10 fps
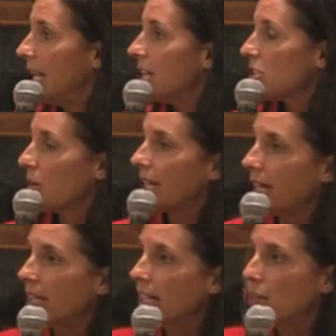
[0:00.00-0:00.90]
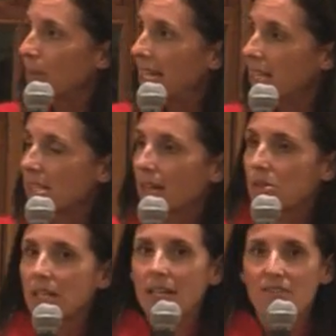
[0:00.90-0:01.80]
So I got on the airplane, said I
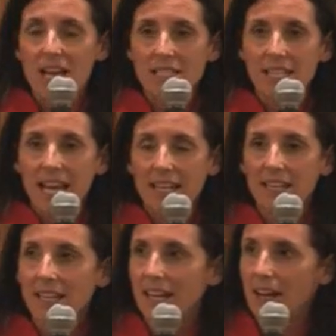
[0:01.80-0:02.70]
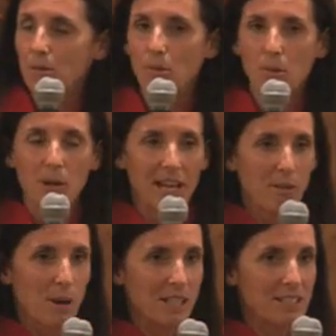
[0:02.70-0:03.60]
was going to investigate it, and
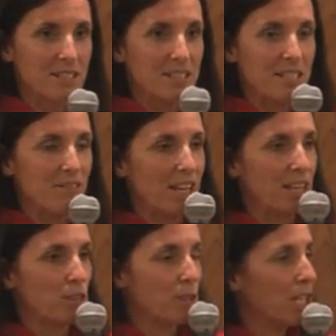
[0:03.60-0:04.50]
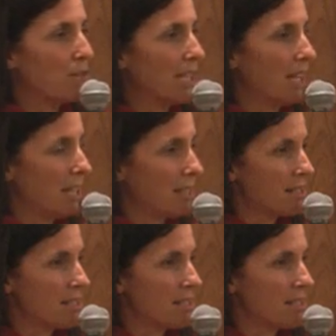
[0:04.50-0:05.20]
I wanted to see if I had 3 green lights.